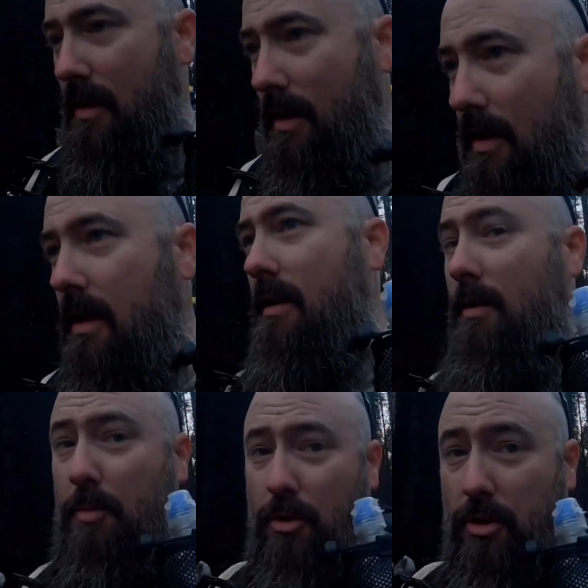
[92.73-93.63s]
And that's
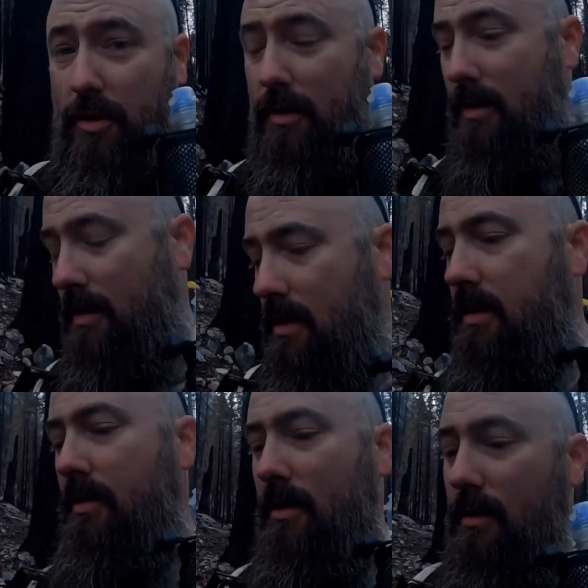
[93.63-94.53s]
pushing it.
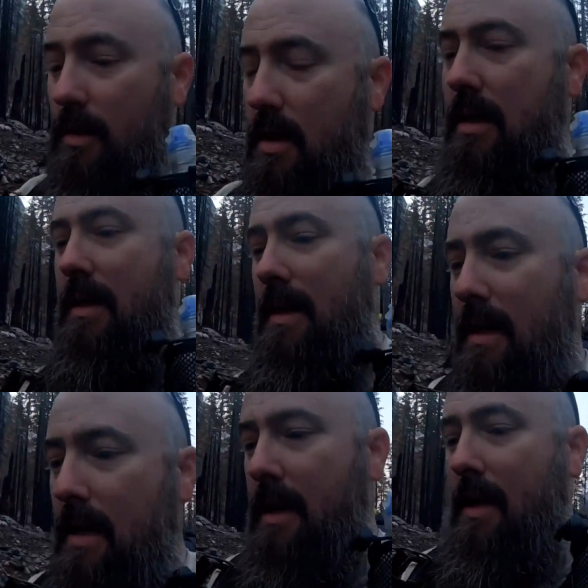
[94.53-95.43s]
So,
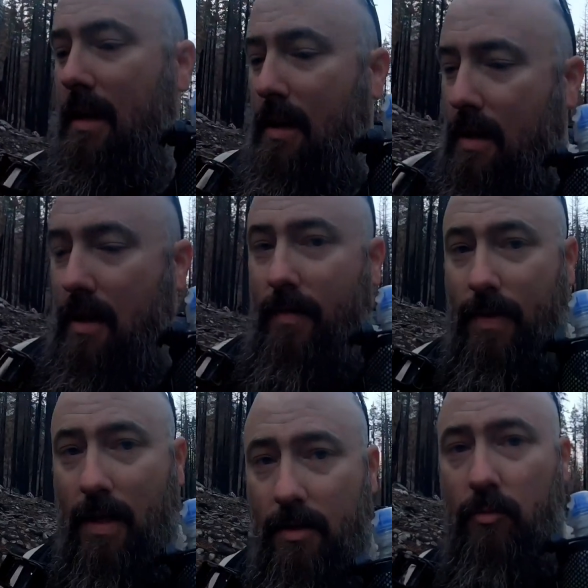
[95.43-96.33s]
I have
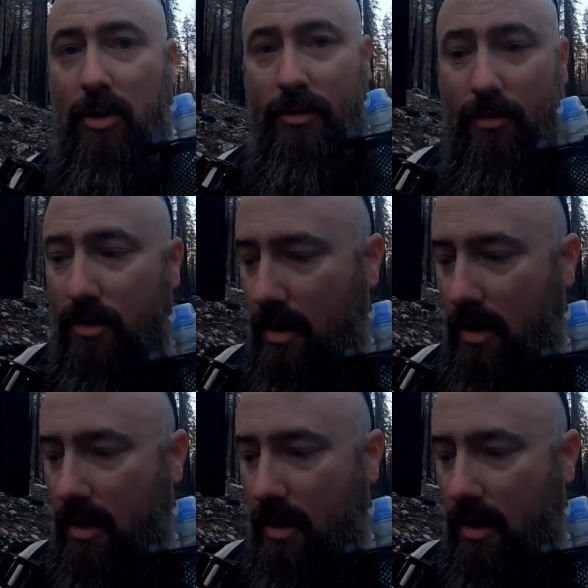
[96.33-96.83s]
new blisters.